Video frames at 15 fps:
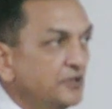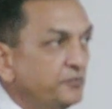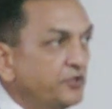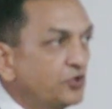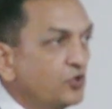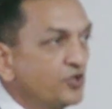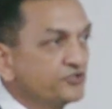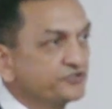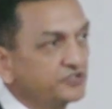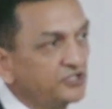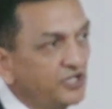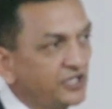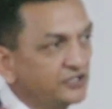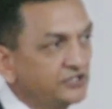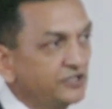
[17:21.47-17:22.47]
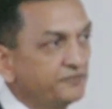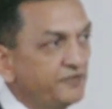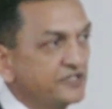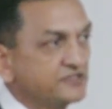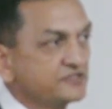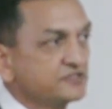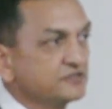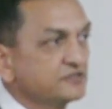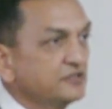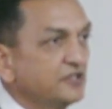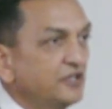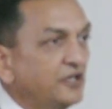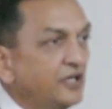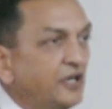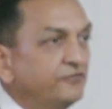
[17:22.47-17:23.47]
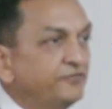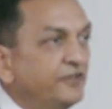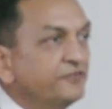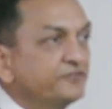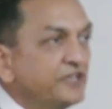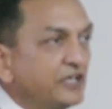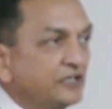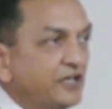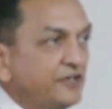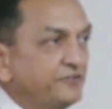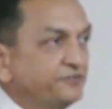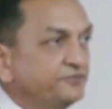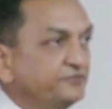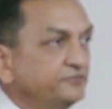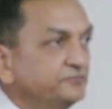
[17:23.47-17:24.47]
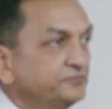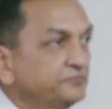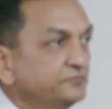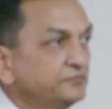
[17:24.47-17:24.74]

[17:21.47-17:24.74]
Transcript: because the earlier ones have lived their life.